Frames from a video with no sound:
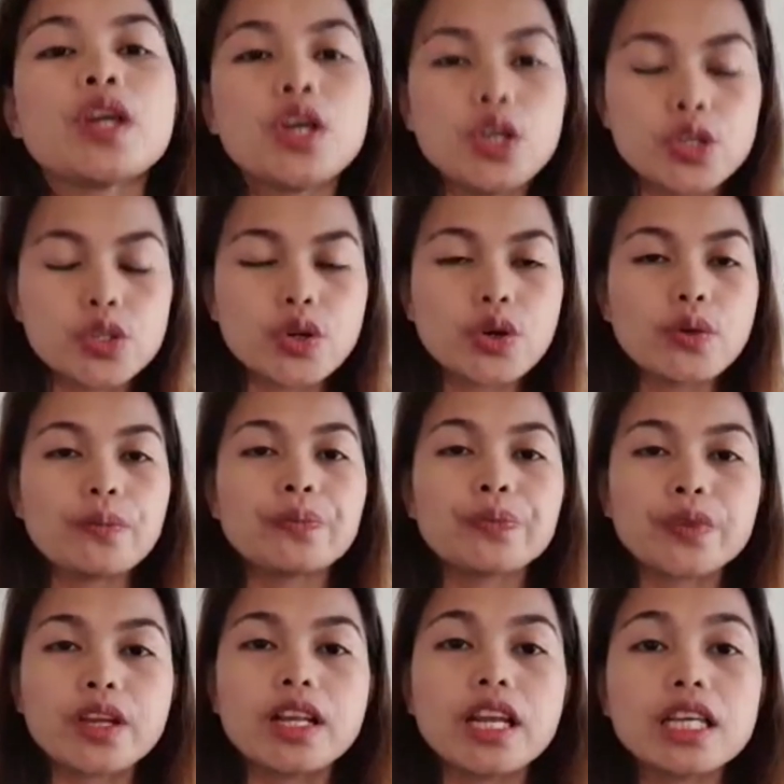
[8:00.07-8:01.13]
So
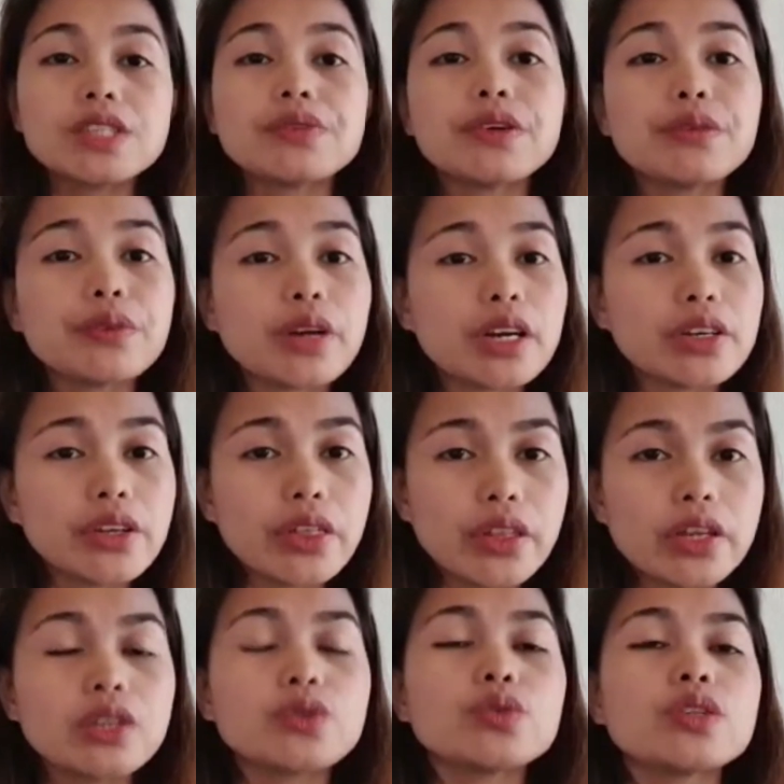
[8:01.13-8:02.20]
last February
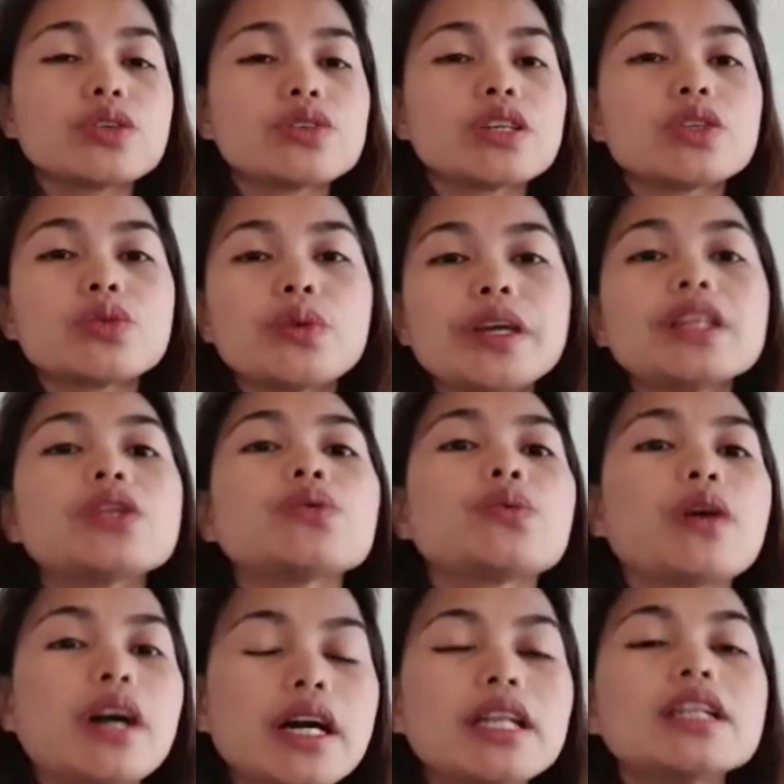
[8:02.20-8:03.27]
3,
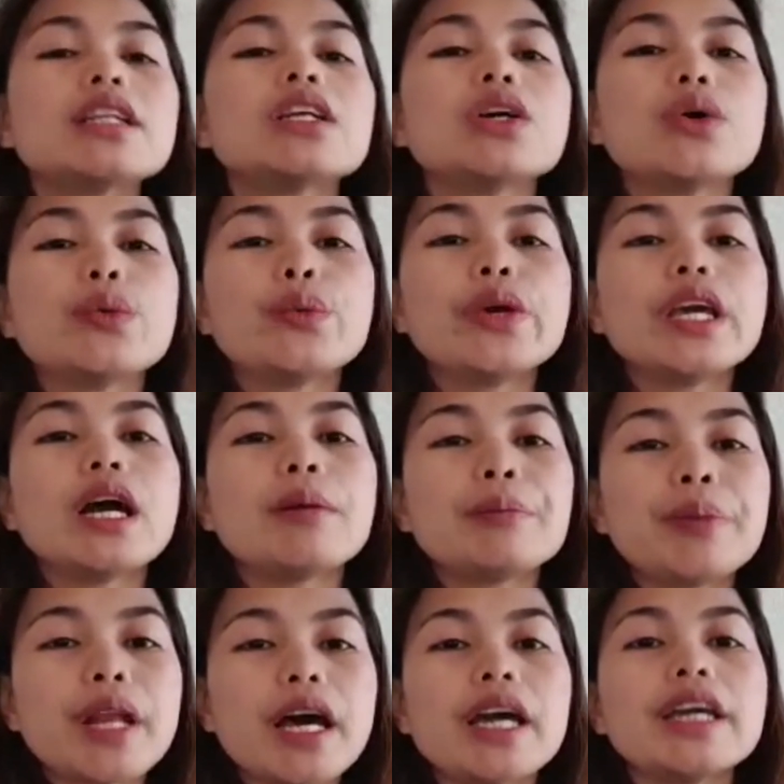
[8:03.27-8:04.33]
2021,
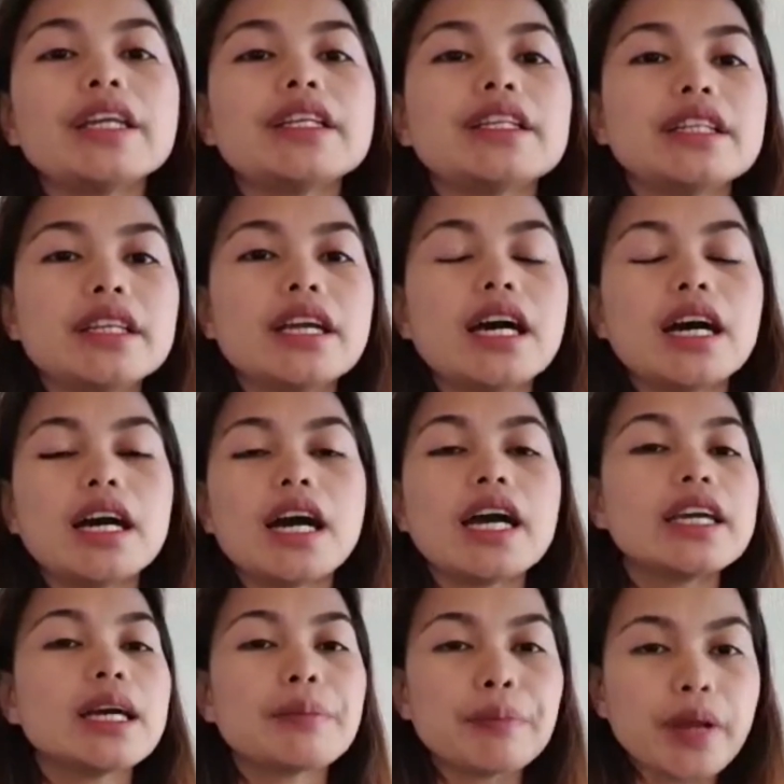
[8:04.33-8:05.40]

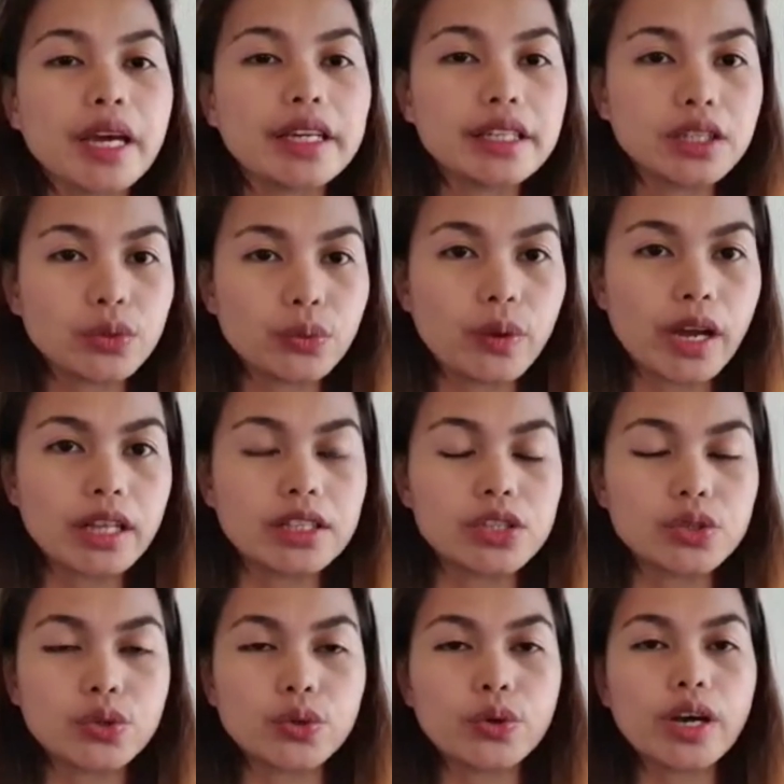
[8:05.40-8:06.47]
I applied that one.
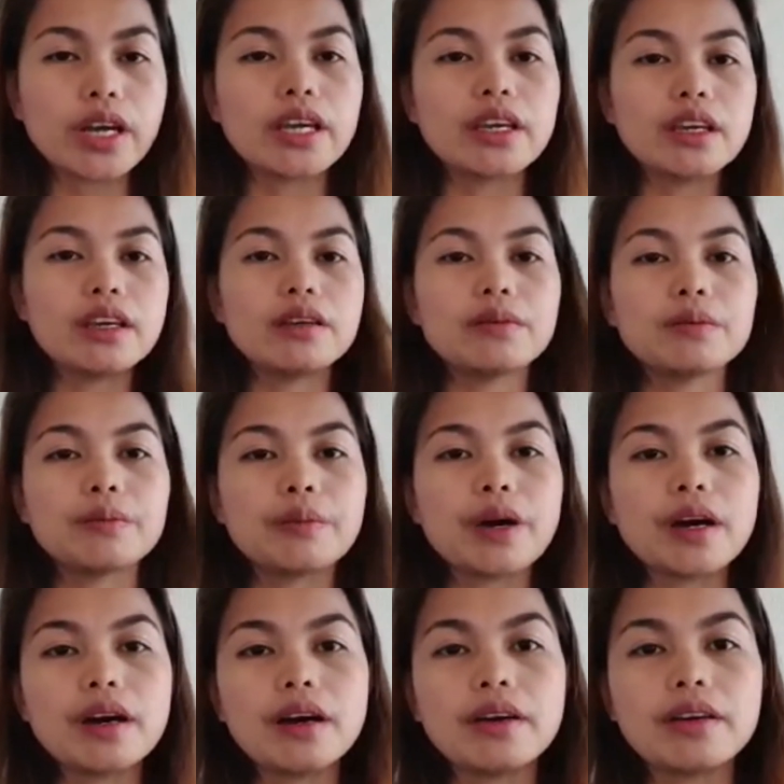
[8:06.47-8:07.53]
So I
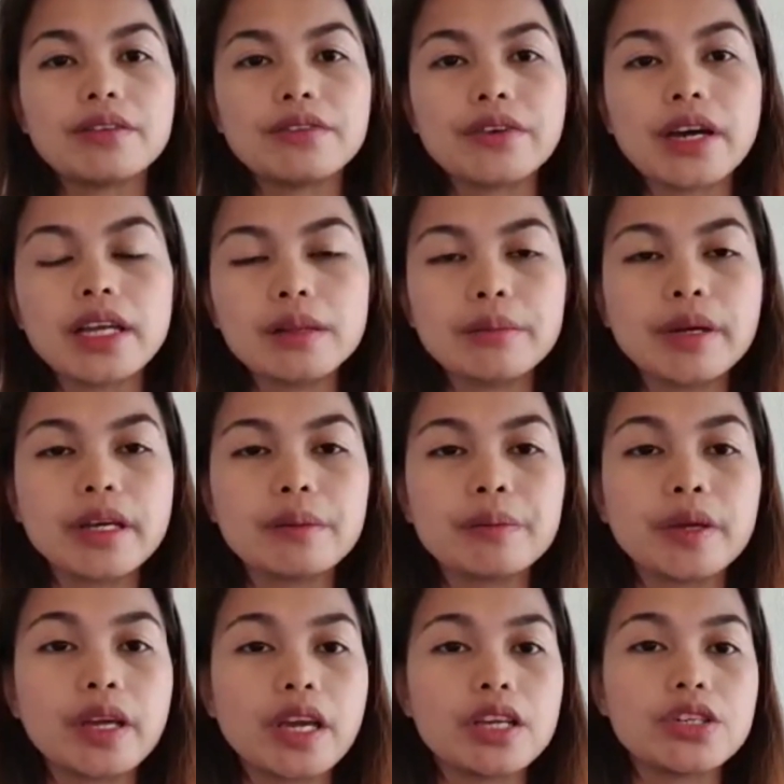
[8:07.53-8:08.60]
filed my
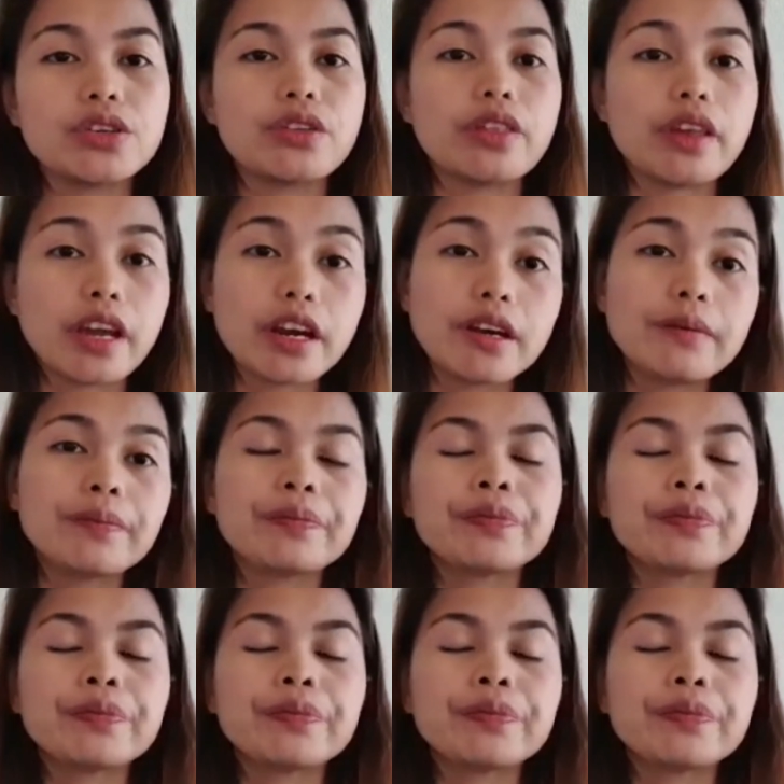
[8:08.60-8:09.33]
application there.